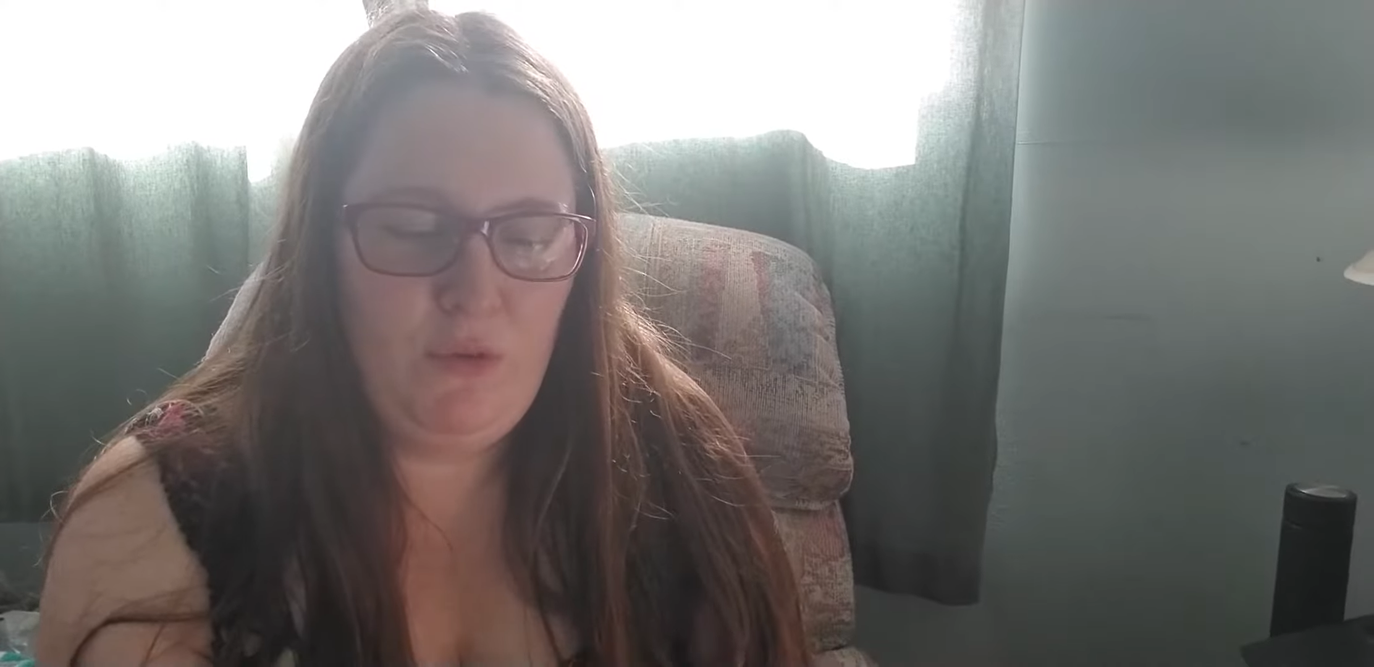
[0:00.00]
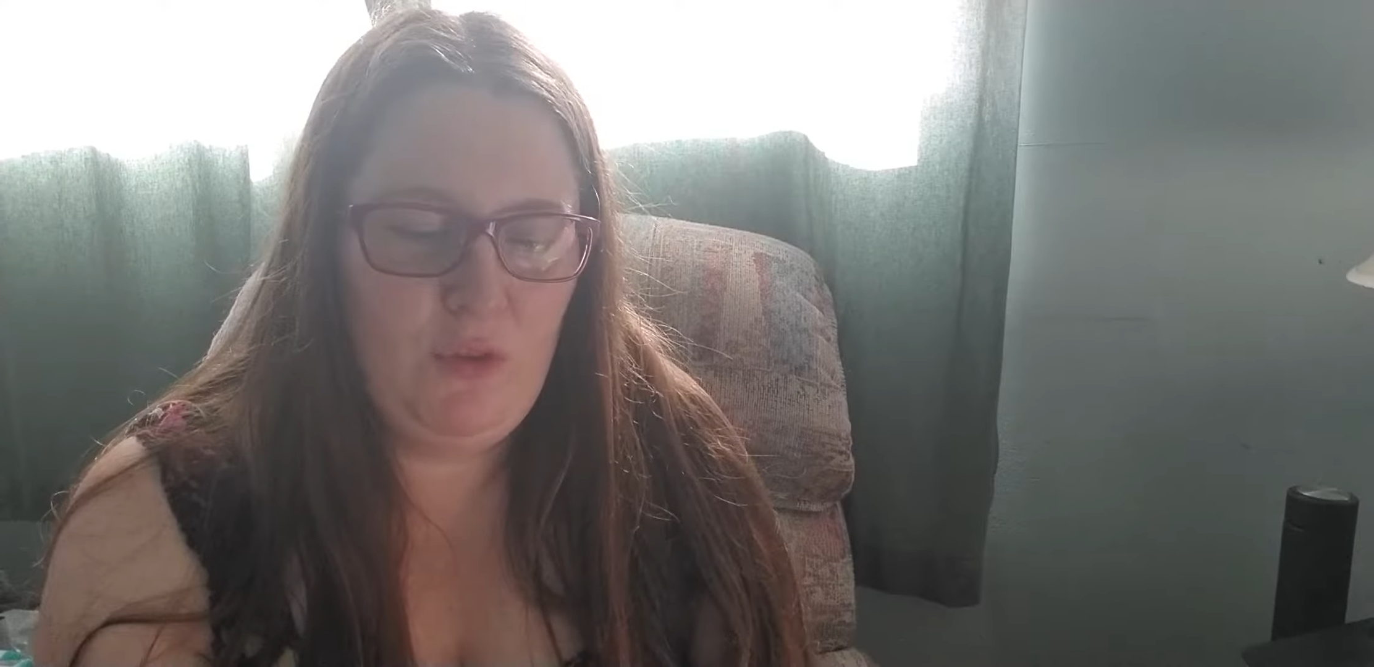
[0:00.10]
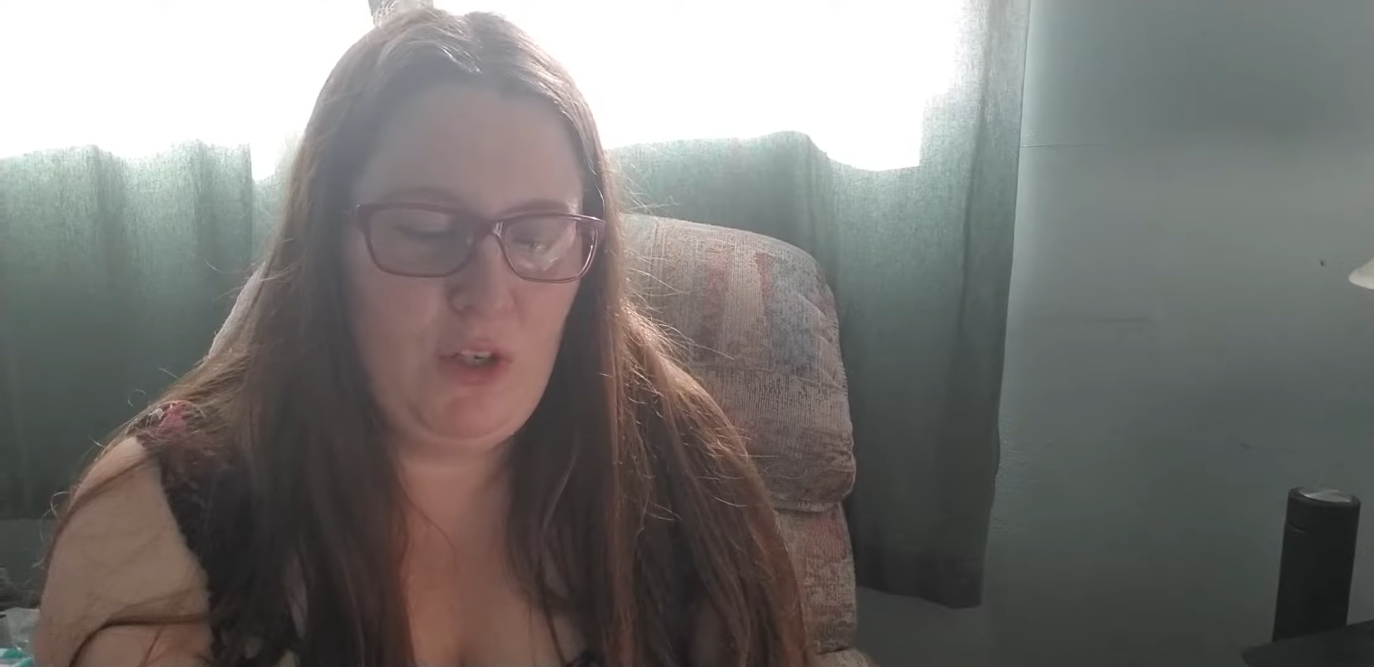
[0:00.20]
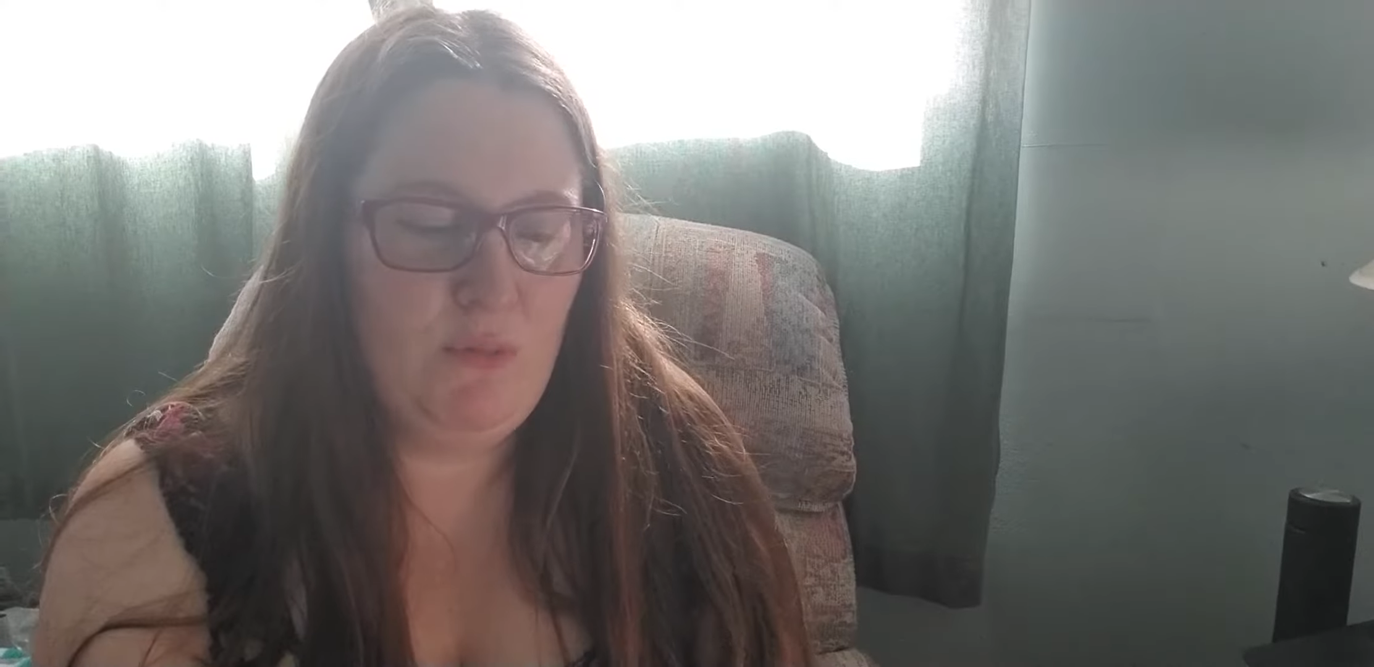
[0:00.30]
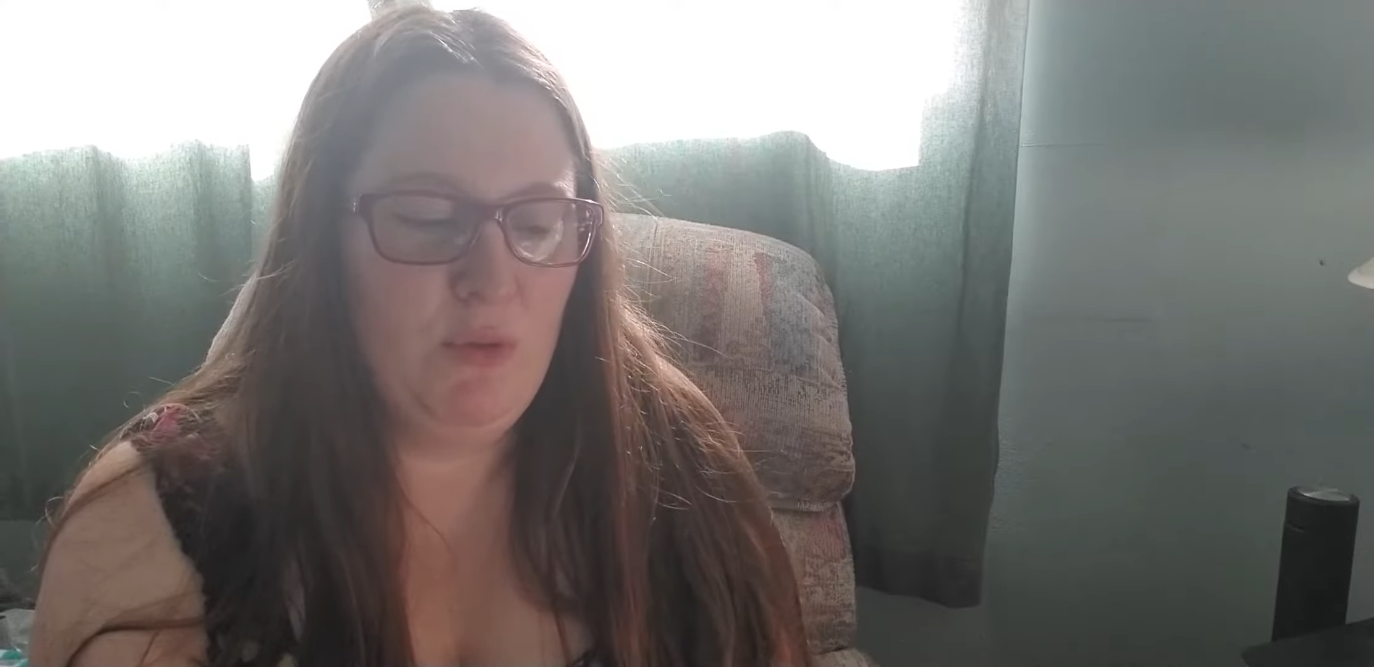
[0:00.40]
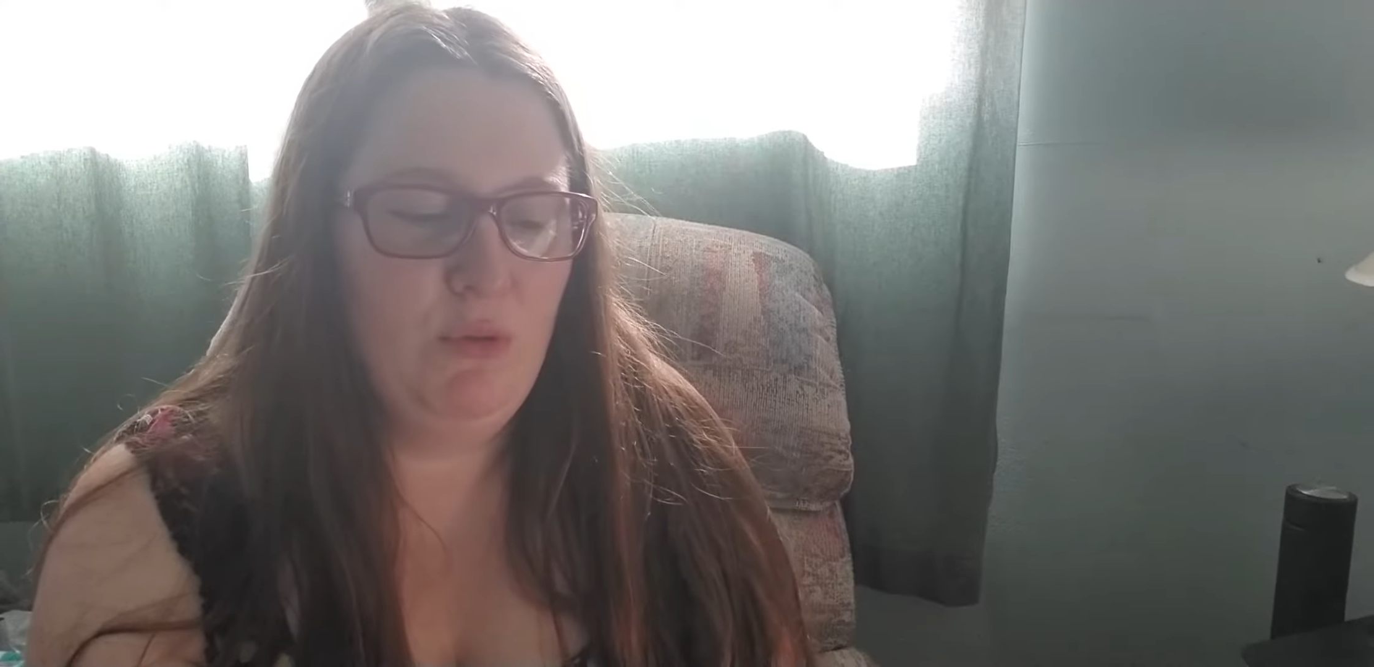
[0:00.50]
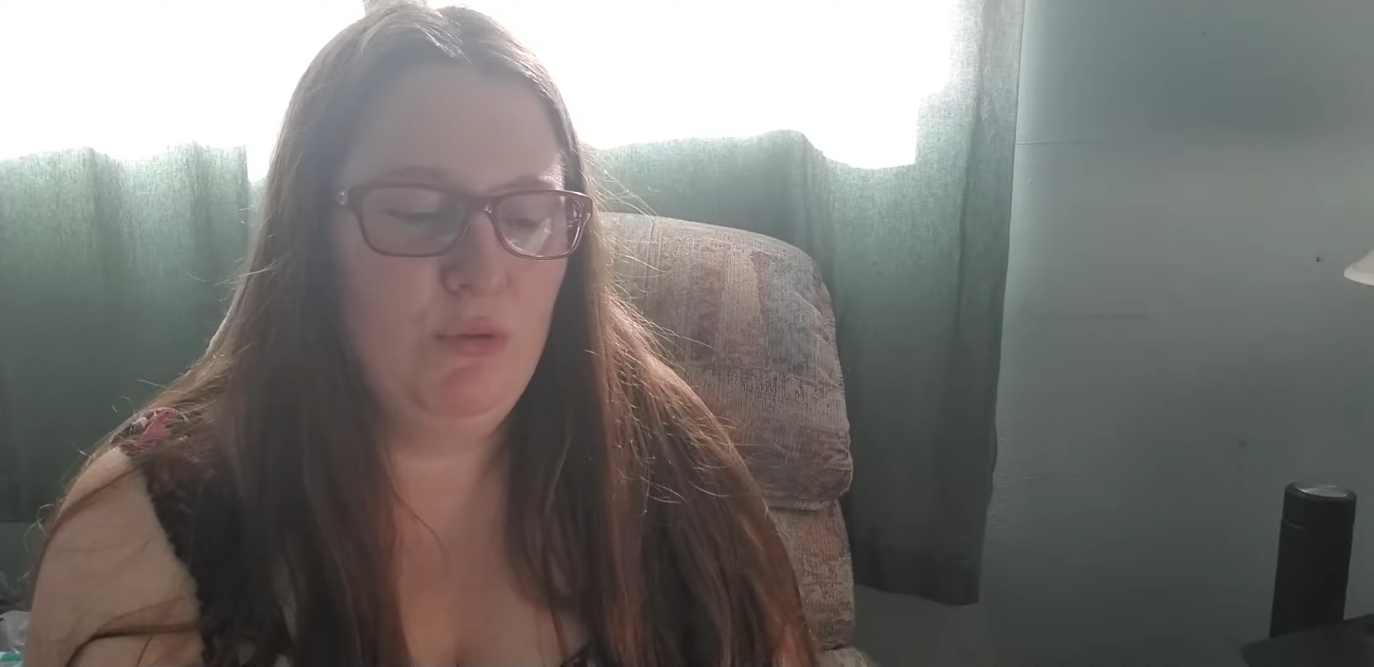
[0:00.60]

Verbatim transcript: for couples.